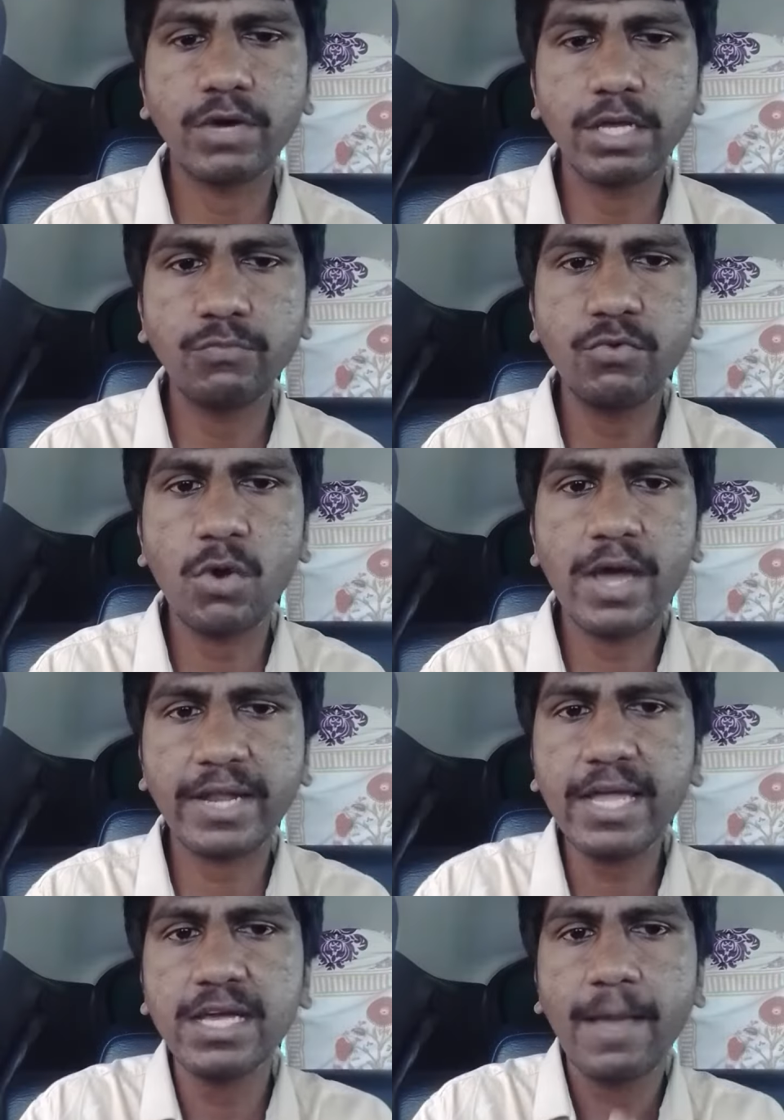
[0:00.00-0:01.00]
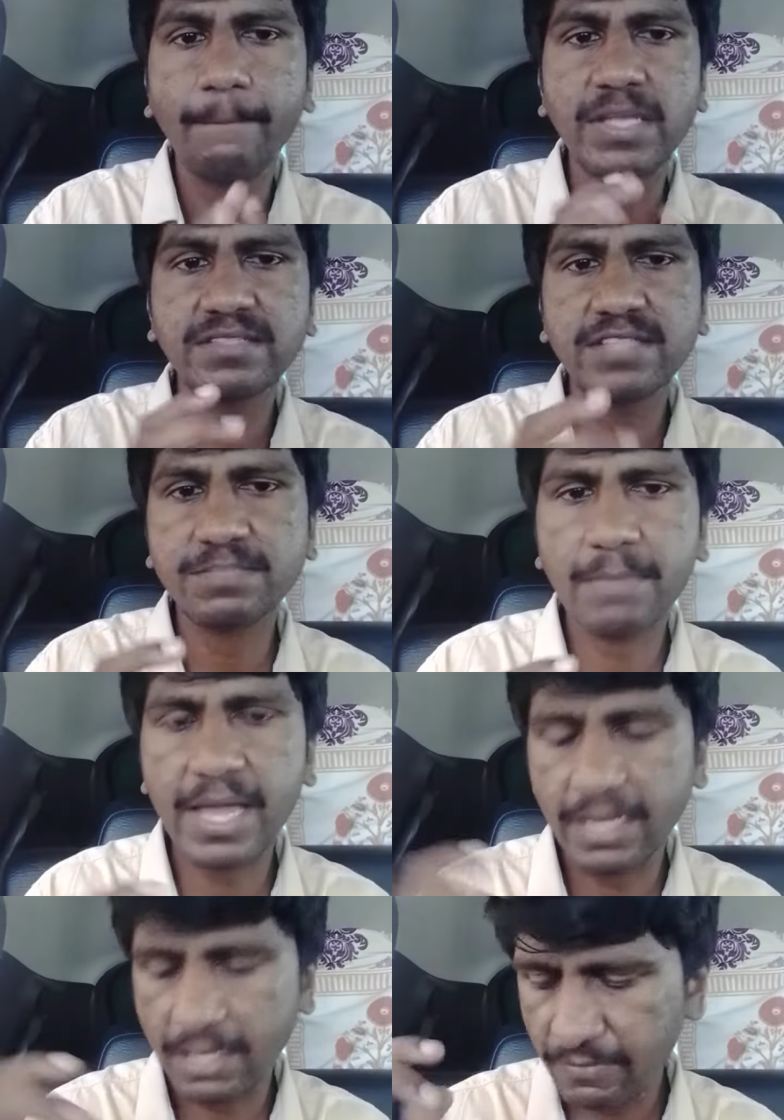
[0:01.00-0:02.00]
if you are a
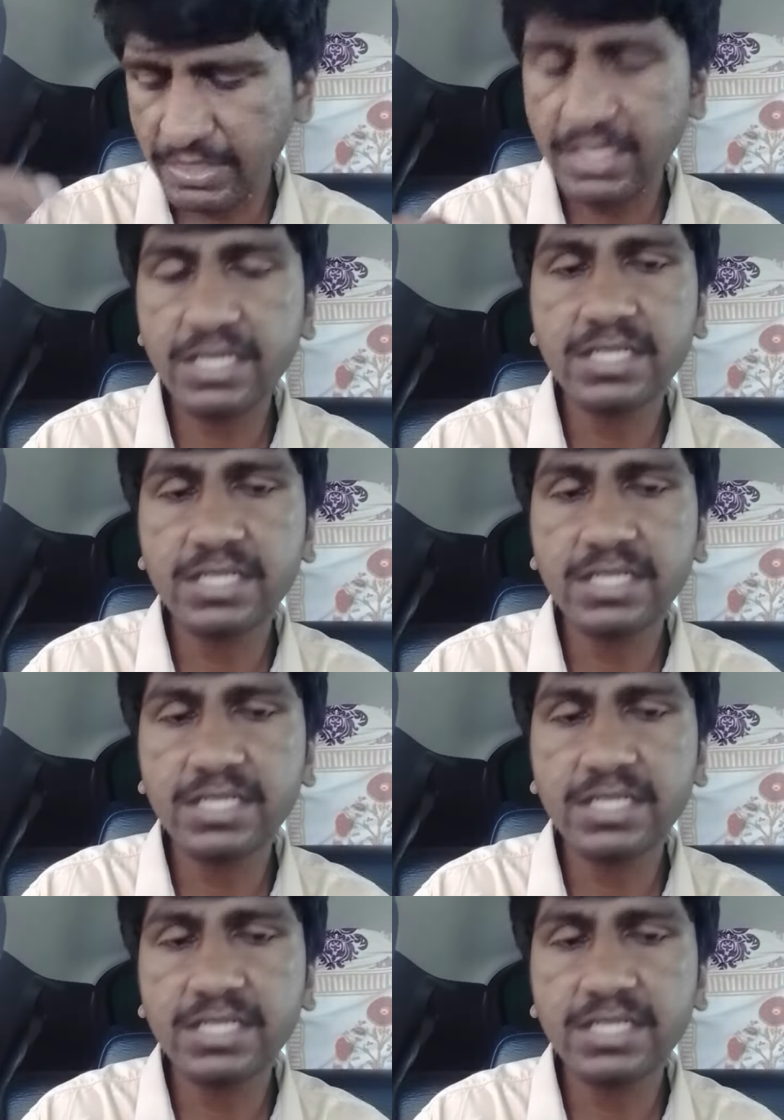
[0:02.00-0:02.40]
businessman with